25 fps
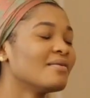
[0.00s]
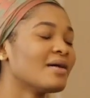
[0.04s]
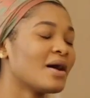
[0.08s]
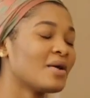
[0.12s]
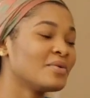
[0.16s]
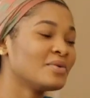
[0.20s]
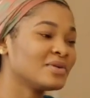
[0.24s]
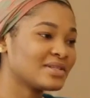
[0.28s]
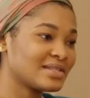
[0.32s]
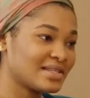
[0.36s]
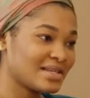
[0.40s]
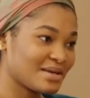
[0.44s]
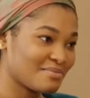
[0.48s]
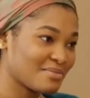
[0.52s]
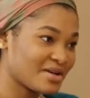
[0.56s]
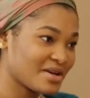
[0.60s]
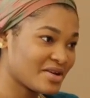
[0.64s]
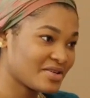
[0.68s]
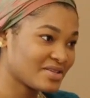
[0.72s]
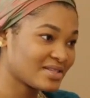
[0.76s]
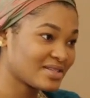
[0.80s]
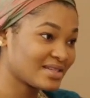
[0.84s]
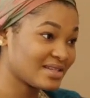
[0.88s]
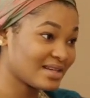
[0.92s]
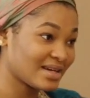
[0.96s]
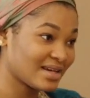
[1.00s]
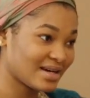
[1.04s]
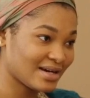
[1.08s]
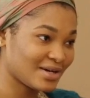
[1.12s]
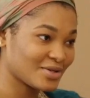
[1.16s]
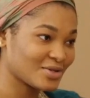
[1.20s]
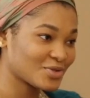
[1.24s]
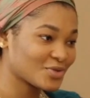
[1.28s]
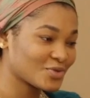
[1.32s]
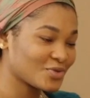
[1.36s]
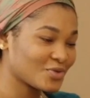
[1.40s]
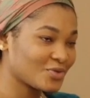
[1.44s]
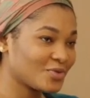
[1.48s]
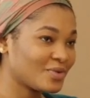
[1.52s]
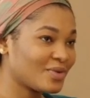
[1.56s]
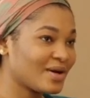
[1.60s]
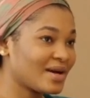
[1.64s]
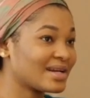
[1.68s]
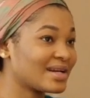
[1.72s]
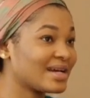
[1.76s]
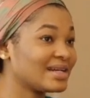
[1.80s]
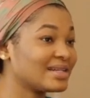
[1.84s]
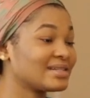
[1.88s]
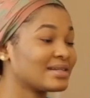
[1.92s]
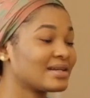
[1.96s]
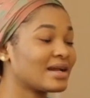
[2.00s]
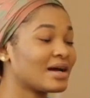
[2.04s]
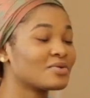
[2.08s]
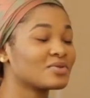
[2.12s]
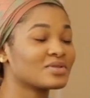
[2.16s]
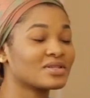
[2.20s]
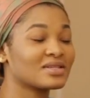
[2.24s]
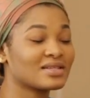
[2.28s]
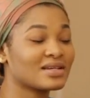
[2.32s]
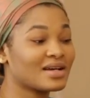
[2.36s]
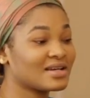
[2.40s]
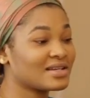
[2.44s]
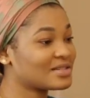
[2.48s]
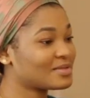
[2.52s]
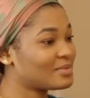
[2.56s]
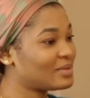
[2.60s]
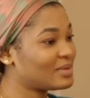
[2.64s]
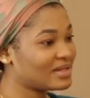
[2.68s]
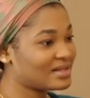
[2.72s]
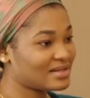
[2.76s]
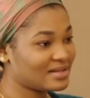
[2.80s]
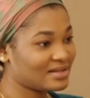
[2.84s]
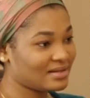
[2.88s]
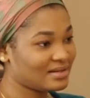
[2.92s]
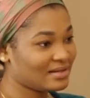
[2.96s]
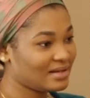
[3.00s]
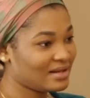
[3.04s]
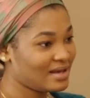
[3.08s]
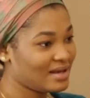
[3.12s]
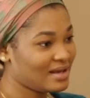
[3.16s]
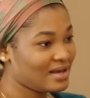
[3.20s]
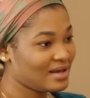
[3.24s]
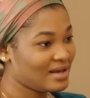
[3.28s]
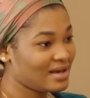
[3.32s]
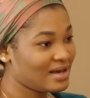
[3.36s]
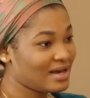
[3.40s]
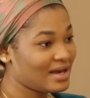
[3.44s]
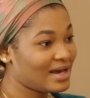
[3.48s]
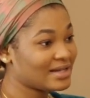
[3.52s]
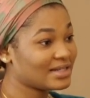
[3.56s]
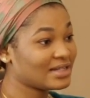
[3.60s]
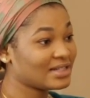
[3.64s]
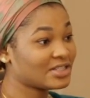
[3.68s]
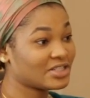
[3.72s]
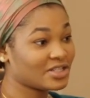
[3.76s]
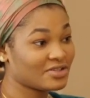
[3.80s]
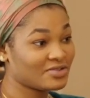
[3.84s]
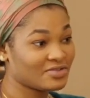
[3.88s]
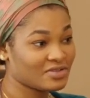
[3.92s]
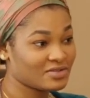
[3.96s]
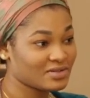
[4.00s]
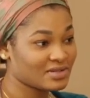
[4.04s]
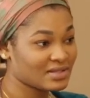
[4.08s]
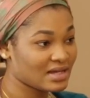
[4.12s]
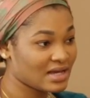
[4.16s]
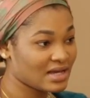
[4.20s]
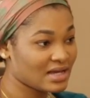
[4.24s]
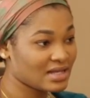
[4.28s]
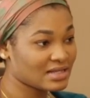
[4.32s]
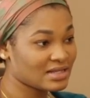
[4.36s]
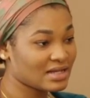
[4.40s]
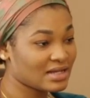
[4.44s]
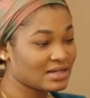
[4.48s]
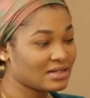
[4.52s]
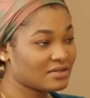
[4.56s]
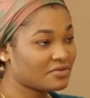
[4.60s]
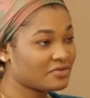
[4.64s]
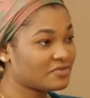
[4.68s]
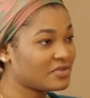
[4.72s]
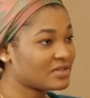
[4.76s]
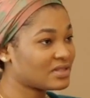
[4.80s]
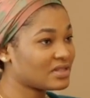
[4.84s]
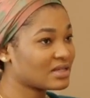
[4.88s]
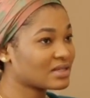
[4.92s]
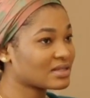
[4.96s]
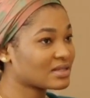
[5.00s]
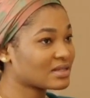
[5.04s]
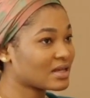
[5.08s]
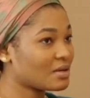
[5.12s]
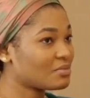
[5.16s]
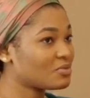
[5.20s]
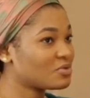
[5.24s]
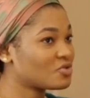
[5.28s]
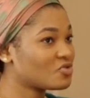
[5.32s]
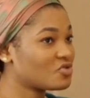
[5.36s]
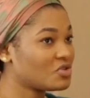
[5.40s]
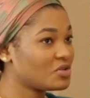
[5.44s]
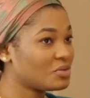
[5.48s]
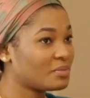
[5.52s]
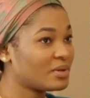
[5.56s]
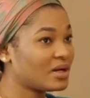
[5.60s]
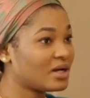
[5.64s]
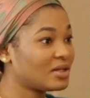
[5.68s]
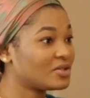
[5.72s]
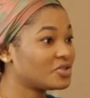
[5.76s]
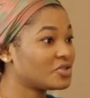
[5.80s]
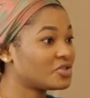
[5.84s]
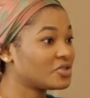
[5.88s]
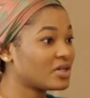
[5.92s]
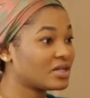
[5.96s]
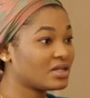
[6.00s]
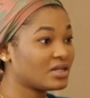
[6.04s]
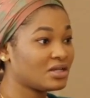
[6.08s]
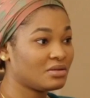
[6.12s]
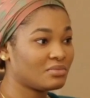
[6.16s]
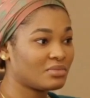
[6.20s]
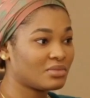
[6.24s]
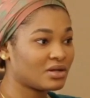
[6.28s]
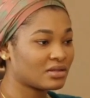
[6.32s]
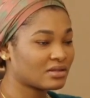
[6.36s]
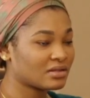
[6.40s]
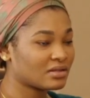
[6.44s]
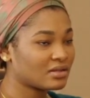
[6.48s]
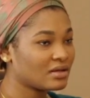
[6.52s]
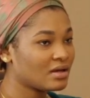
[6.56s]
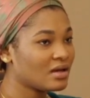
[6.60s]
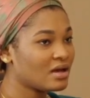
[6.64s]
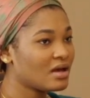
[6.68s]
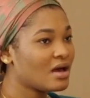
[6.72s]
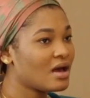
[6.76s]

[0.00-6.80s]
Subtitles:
I went to St. Mary's Senior High School, and I was a science person. I did general science. I did physics, chemistry, biology, and E-math.